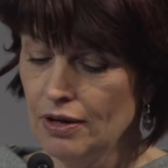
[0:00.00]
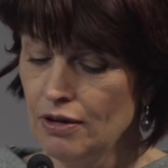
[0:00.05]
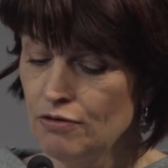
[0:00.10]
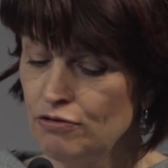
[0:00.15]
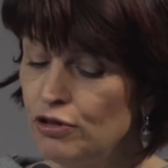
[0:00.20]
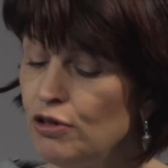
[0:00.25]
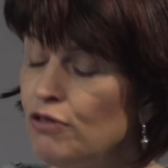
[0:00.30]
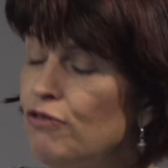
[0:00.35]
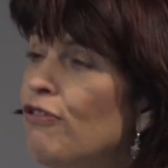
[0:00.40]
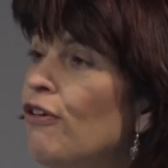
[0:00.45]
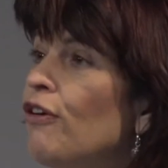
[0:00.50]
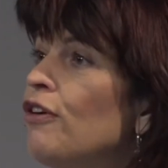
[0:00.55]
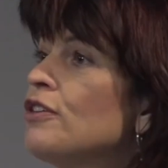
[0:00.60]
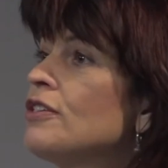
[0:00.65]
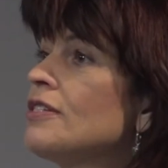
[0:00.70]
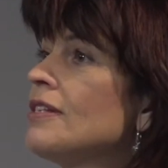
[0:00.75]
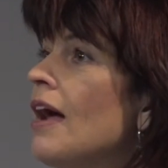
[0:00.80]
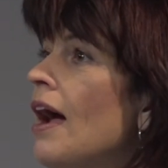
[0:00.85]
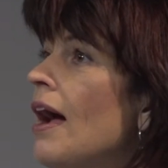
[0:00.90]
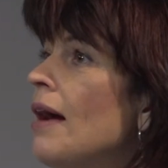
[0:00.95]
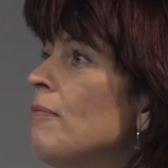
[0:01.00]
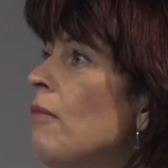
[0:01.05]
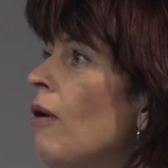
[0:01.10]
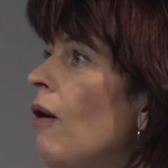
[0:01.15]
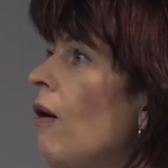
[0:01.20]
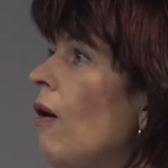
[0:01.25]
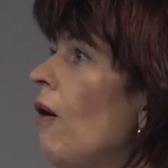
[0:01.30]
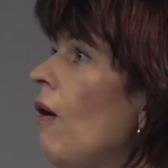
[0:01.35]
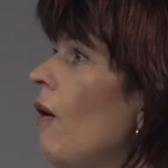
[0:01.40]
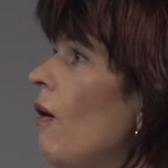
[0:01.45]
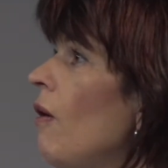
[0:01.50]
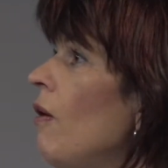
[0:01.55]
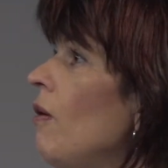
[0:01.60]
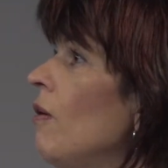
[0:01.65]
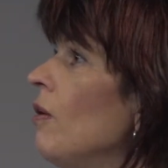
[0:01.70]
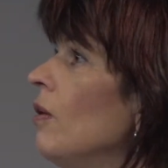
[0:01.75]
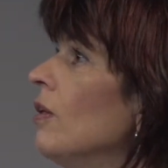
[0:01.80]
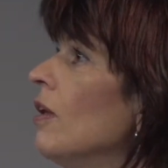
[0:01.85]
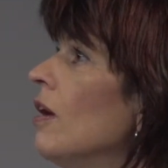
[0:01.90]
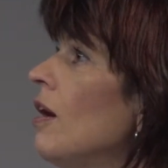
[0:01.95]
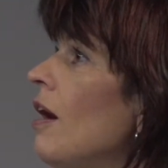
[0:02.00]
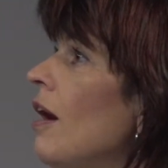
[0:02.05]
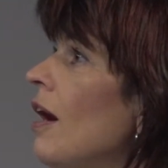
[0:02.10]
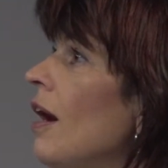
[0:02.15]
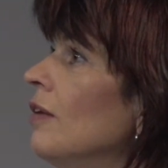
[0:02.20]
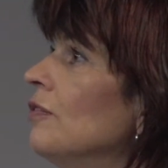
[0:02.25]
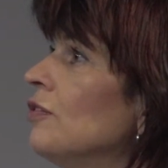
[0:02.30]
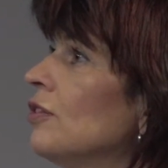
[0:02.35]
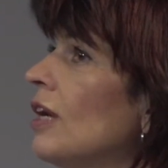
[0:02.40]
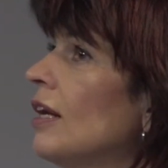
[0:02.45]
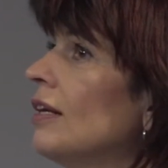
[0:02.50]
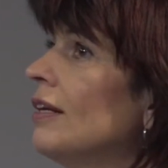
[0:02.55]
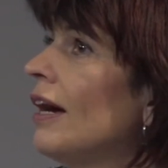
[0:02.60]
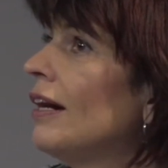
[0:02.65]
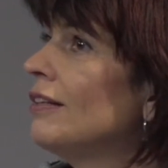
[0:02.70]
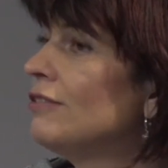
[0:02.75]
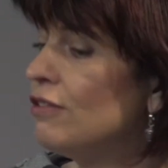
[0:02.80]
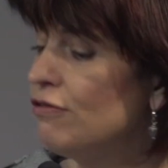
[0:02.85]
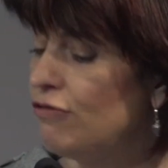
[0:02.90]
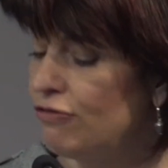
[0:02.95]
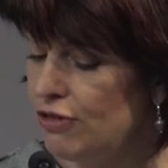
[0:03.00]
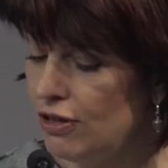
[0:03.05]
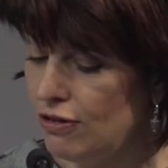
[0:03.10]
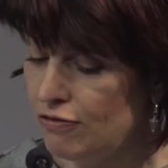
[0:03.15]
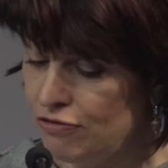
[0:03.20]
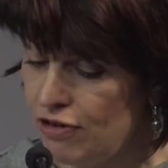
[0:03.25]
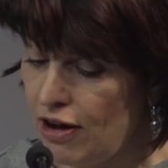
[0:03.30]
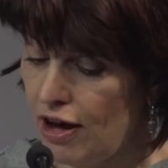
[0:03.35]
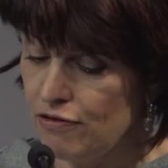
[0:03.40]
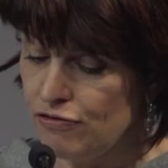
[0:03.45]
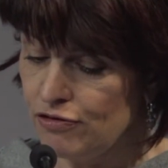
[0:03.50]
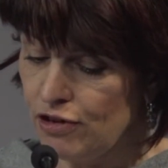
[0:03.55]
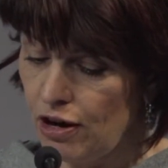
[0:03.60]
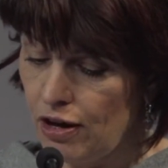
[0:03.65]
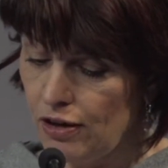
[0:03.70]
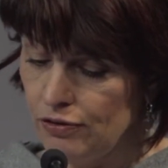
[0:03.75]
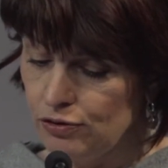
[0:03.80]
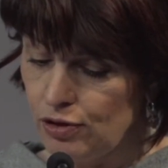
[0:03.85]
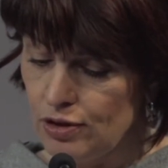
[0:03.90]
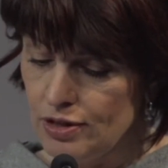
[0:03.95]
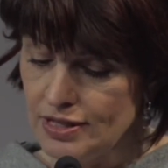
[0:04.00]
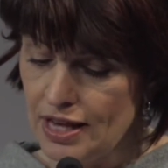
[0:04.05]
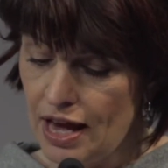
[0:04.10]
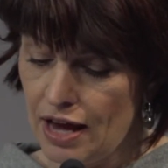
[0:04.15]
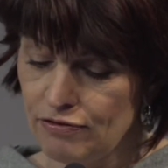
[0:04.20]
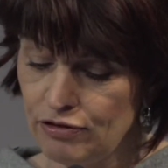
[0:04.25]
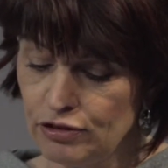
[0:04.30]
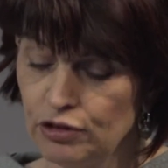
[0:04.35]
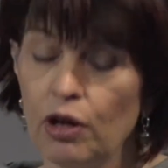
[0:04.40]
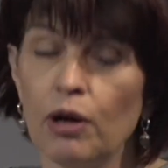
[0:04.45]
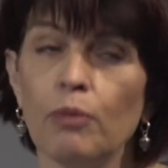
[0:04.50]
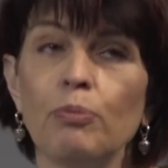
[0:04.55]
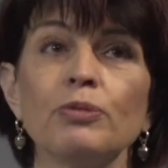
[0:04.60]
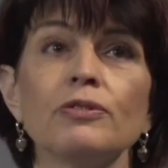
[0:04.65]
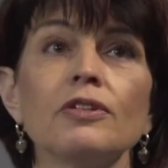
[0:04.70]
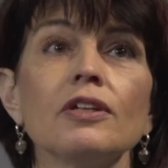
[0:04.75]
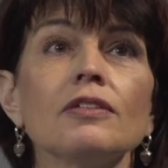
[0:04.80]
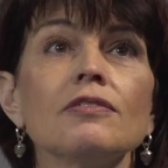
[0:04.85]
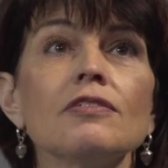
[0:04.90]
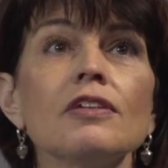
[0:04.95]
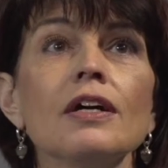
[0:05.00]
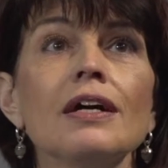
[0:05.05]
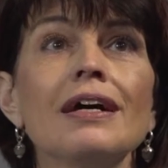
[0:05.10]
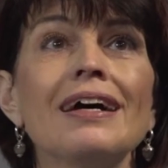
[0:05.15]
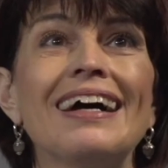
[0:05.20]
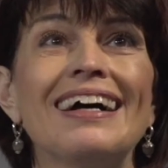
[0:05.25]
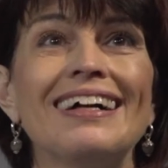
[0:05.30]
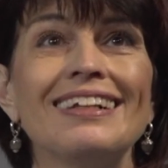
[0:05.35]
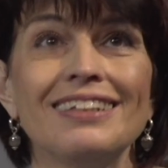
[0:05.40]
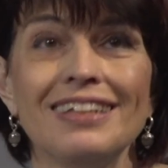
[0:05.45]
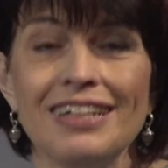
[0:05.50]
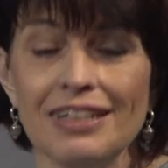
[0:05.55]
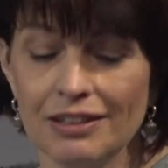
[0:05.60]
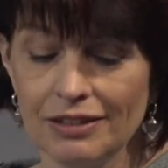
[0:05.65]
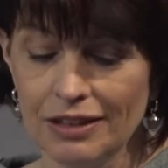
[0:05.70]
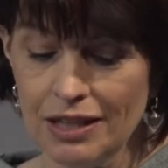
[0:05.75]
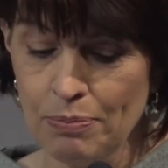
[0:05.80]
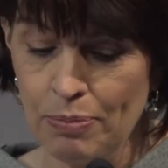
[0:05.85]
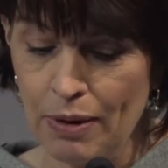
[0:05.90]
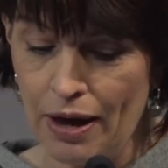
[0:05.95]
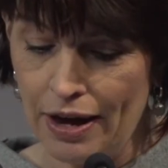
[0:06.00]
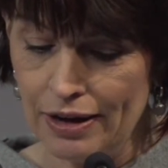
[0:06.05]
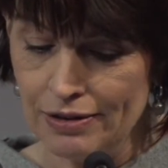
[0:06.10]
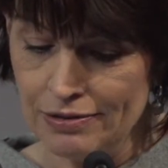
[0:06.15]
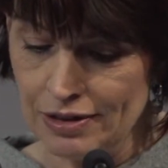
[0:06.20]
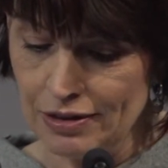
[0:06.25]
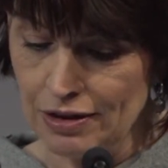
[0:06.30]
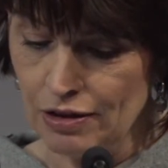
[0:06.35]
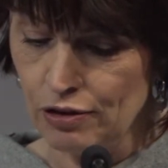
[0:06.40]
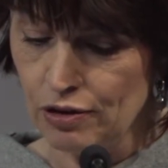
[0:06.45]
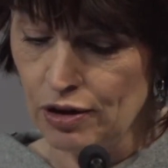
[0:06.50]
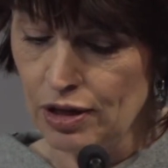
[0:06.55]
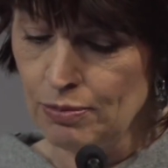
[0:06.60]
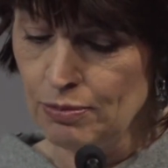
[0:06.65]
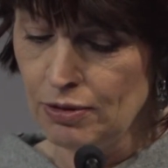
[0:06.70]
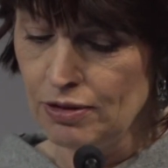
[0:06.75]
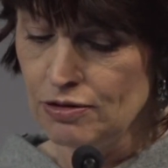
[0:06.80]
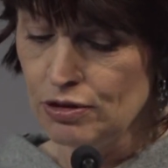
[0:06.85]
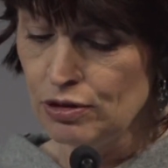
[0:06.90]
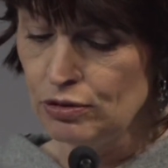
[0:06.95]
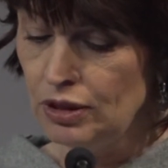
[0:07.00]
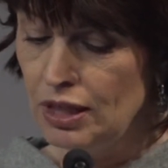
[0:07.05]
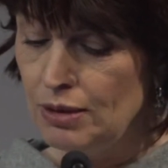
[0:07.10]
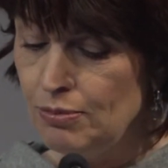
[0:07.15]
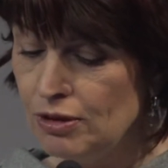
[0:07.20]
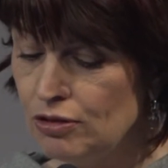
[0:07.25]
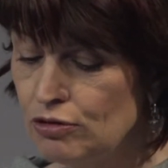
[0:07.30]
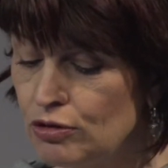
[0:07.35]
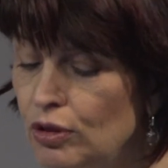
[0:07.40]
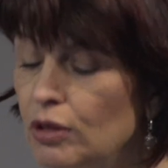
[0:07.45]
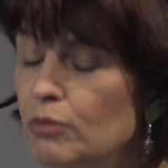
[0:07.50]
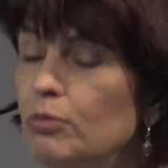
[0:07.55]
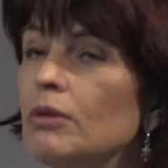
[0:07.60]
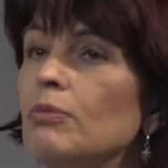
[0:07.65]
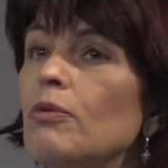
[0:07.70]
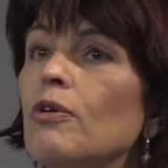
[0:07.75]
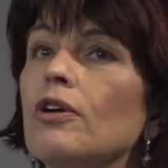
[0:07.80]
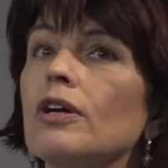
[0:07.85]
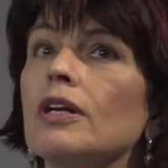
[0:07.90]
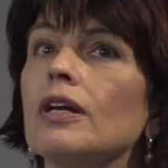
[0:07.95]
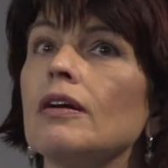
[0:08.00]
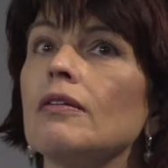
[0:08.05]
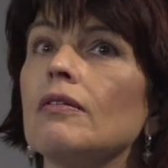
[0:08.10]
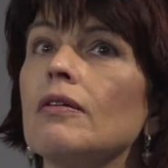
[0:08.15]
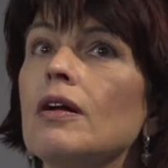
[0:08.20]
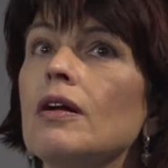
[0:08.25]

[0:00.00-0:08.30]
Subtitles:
For the first time, all 195 countries have adopted a legally binding agreement to limit global warming.